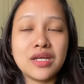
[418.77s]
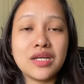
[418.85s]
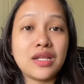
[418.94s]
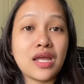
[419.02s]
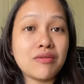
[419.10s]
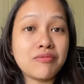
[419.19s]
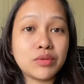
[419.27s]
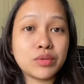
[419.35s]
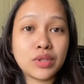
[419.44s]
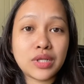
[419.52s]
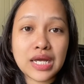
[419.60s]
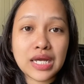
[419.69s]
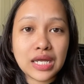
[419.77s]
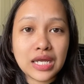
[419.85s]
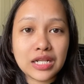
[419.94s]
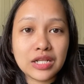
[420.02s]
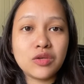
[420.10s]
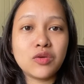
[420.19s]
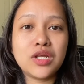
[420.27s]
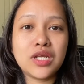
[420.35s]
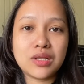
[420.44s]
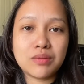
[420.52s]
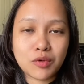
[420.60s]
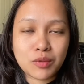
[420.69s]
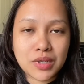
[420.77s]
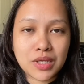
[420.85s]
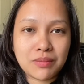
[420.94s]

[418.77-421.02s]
in able to log in, you need a mobile